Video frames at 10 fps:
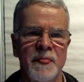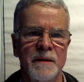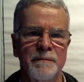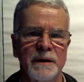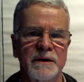
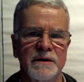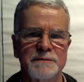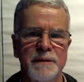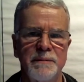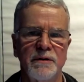because
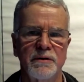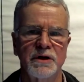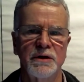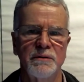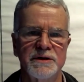people who are
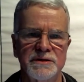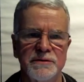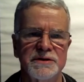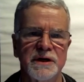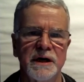acutely
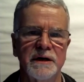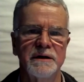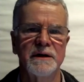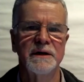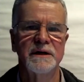suicide
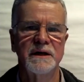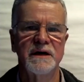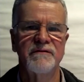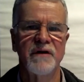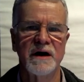
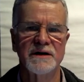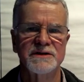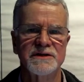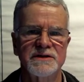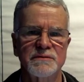give us
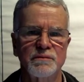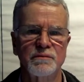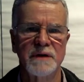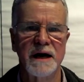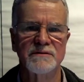as
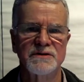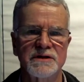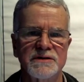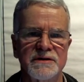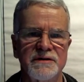
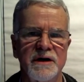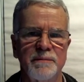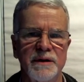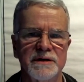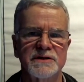counselors and
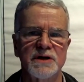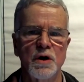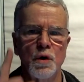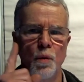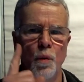therapists
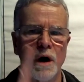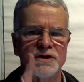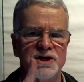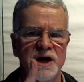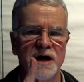one
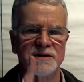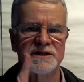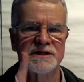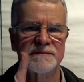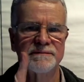
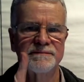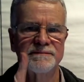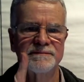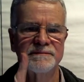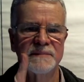chance.
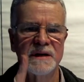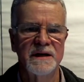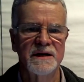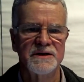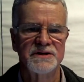
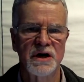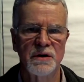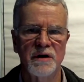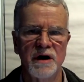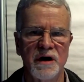
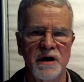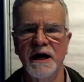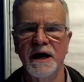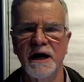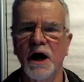So if we
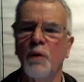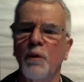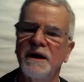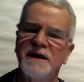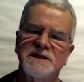say, oh,
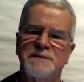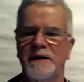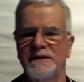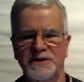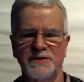well, let's
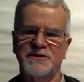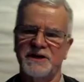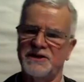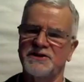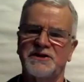spend 2
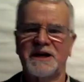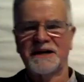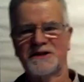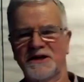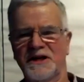sessions to
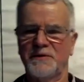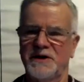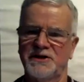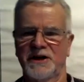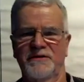get to know
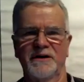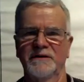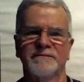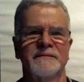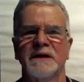each
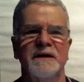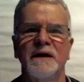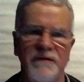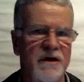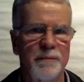other,
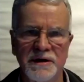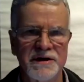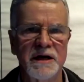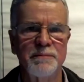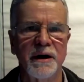they'll be
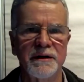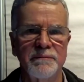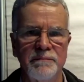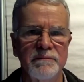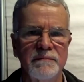dead
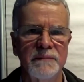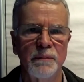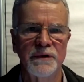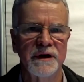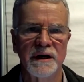
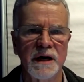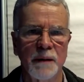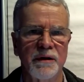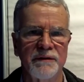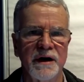within a
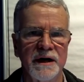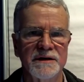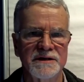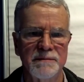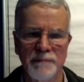couple of
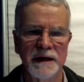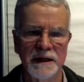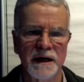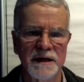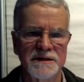days in many
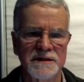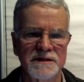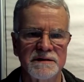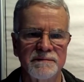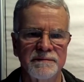cases.